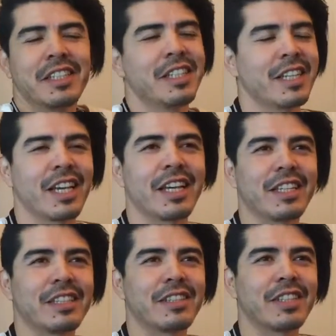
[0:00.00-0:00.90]

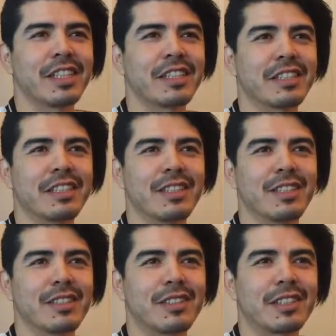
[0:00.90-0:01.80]
And I think,
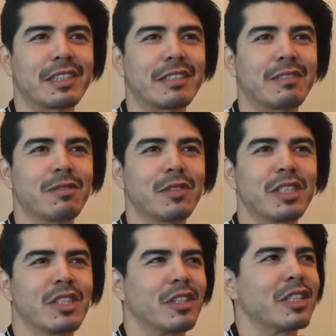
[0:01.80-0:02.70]

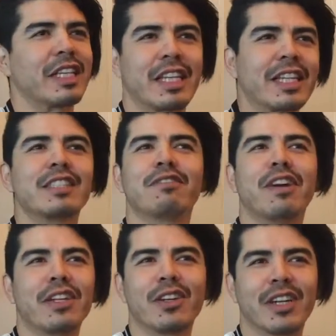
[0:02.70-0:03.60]
it is a
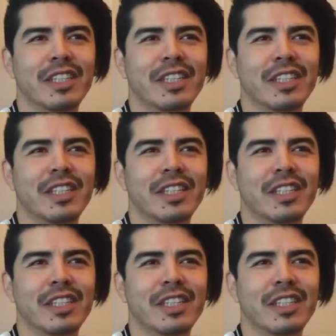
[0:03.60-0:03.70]
fun night.